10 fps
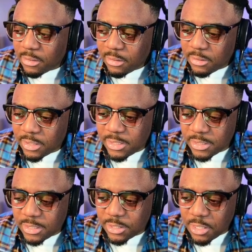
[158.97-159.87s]

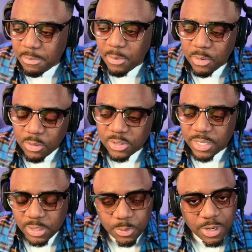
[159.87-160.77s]
This could be one of those
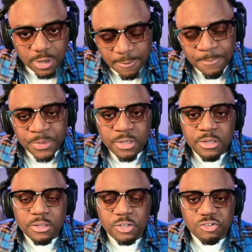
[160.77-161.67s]
things where
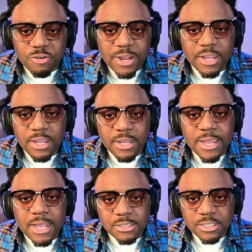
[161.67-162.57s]
the striking
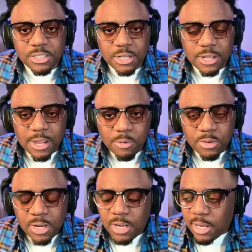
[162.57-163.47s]
cancels each other out.
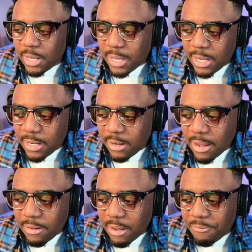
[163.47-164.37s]
And
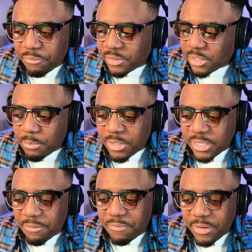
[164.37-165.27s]
for some reason,
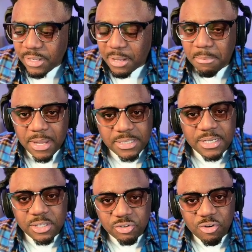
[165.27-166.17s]
I feel like Macy
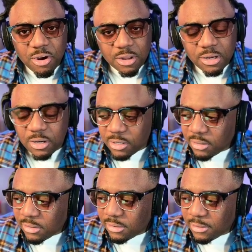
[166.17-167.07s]
is stronger than her.
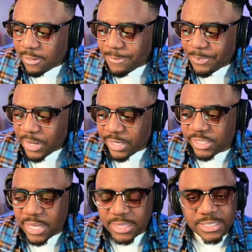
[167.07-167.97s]
I just
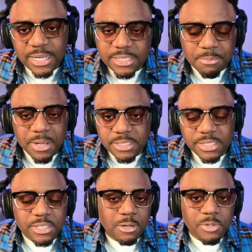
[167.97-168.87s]
get the sense that
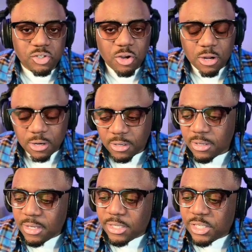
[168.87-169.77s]
Macy's a little bit stronger.
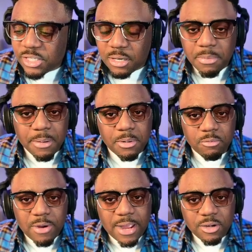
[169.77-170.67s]
She's going to be able to
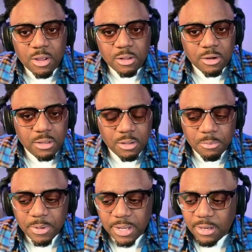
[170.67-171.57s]
ragdoll her a little
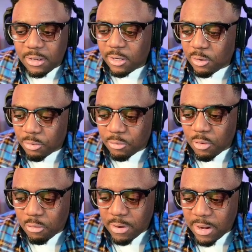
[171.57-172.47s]
bit, throw
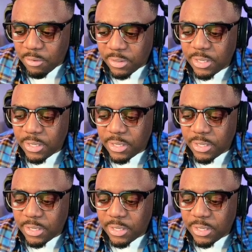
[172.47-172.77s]
her around.